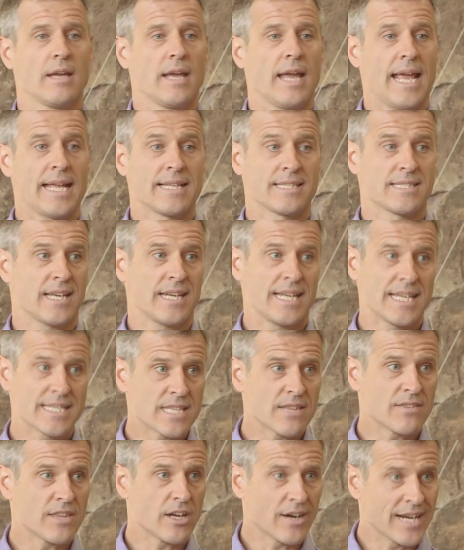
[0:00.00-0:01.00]
and said,
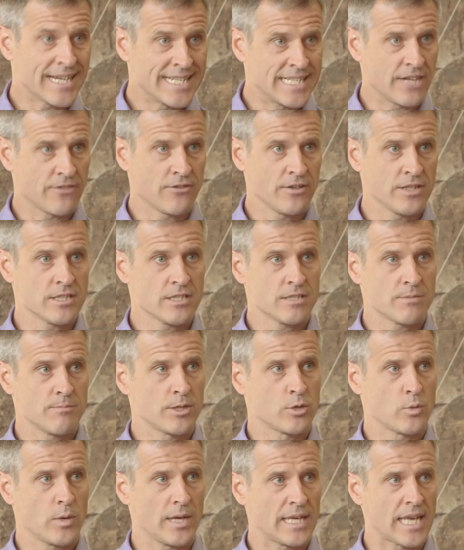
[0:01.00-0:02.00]
isn't there a difference
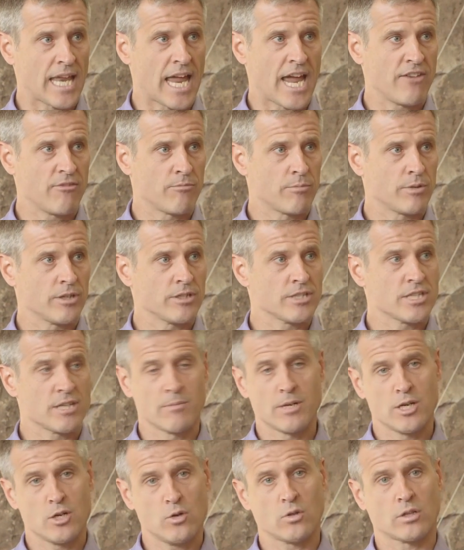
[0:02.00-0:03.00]
between live birds and
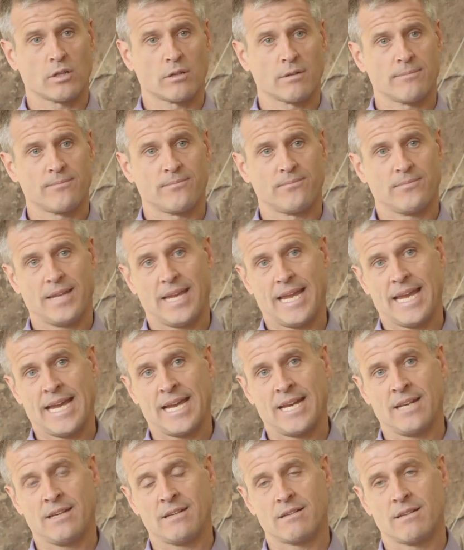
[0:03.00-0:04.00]
manure?
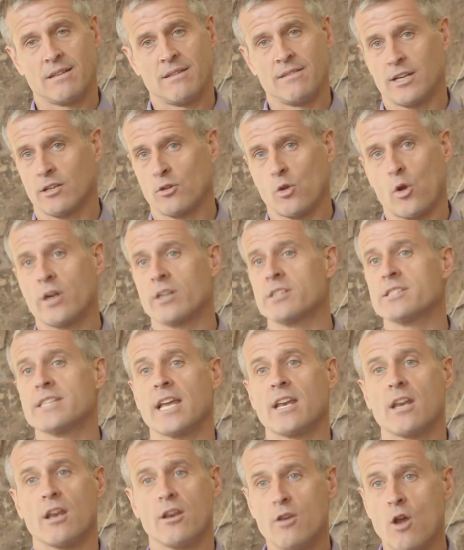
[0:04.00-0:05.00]
And their lawyer
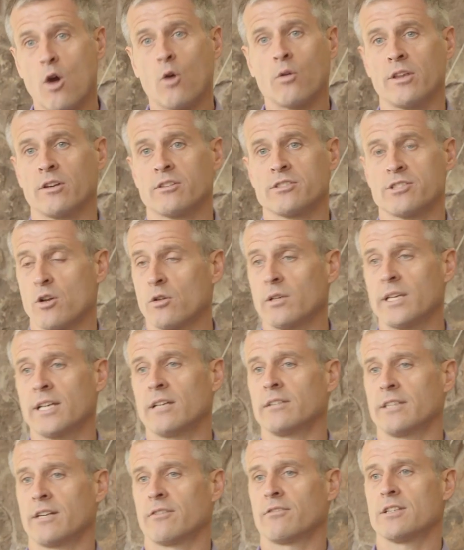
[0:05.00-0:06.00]
said, no, there's no
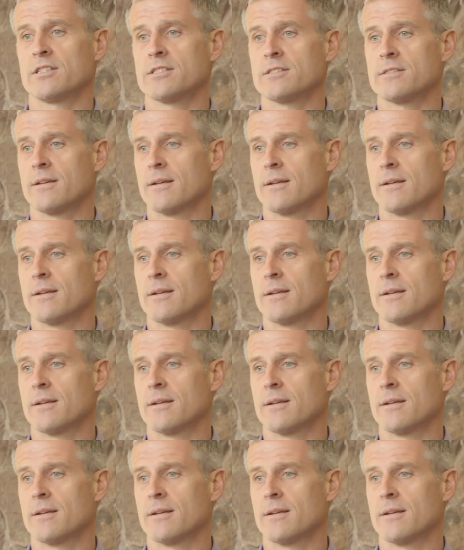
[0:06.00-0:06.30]
legal difference.